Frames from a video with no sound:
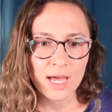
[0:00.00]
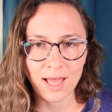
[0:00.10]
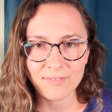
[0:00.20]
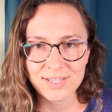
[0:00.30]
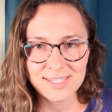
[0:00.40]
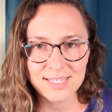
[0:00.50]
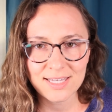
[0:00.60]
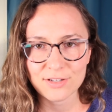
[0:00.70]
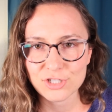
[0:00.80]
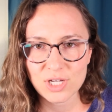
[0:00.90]

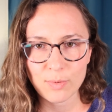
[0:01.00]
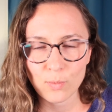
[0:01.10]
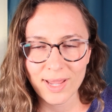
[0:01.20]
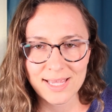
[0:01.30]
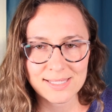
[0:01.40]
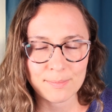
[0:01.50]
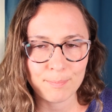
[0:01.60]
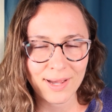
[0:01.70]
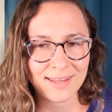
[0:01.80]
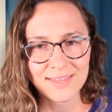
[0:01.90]
Obviously, there's cheaper ways,
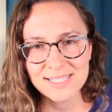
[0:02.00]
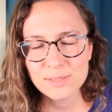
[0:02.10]
but this